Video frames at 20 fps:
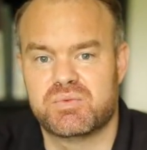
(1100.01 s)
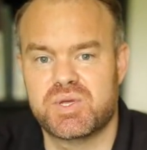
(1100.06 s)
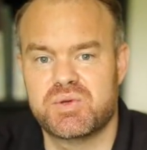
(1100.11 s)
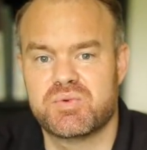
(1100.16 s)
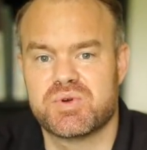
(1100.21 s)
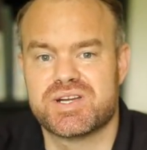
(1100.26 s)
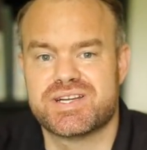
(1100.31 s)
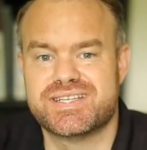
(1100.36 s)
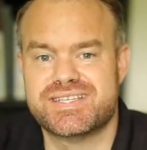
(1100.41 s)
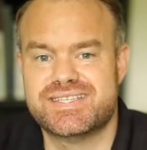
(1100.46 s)
We
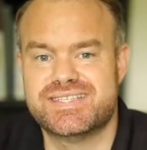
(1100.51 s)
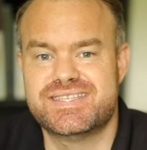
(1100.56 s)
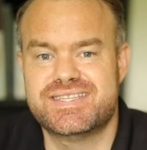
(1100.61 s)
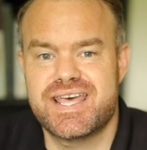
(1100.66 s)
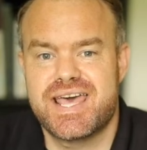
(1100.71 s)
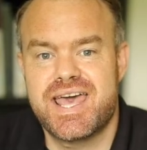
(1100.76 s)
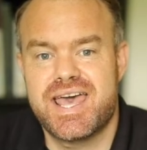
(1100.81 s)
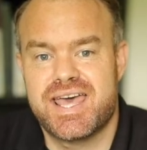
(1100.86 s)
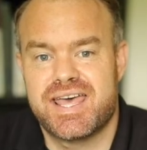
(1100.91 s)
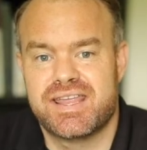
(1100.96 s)
were
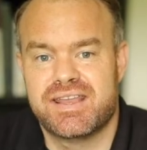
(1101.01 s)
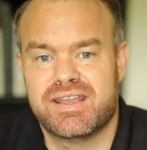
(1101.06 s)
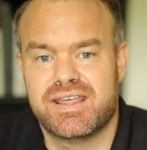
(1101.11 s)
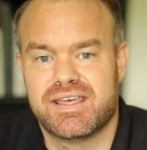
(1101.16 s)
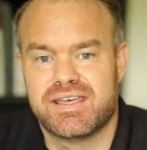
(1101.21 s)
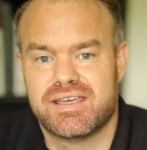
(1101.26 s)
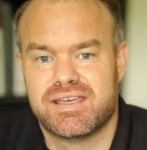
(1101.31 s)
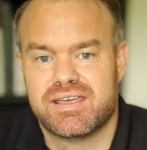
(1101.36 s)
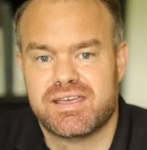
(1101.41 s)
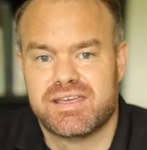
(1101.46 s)
dead
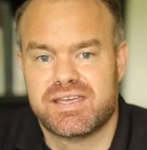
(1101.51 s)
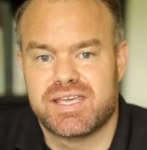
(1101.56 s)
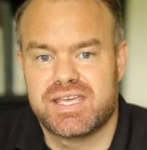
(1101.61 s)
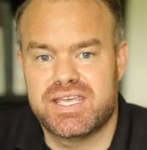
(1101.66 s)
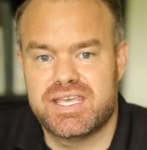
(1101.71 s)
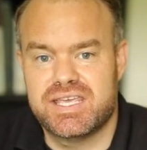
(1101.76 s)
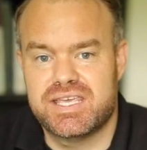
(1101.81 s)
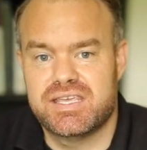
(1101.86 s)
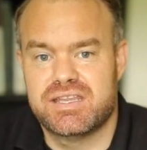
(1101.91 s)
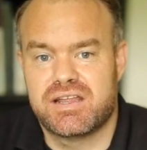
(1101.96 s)

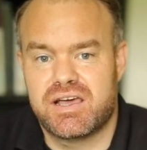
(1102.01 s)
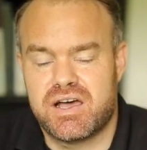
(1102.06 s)
in